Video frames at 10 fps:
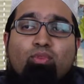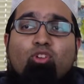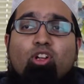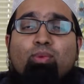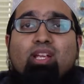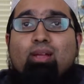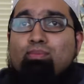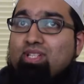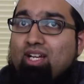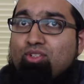before it became
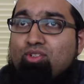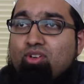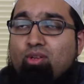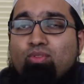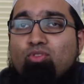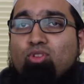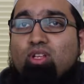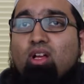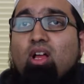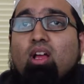statutory, before
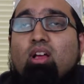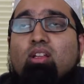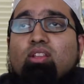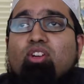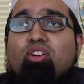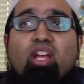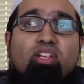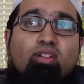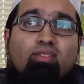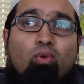the
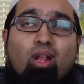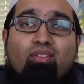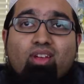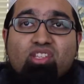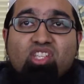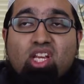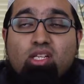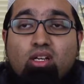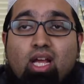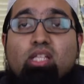creation of the welfare state
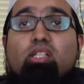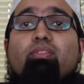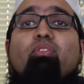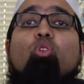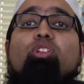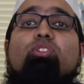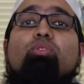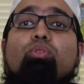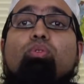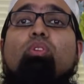in
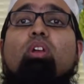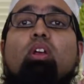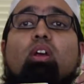1942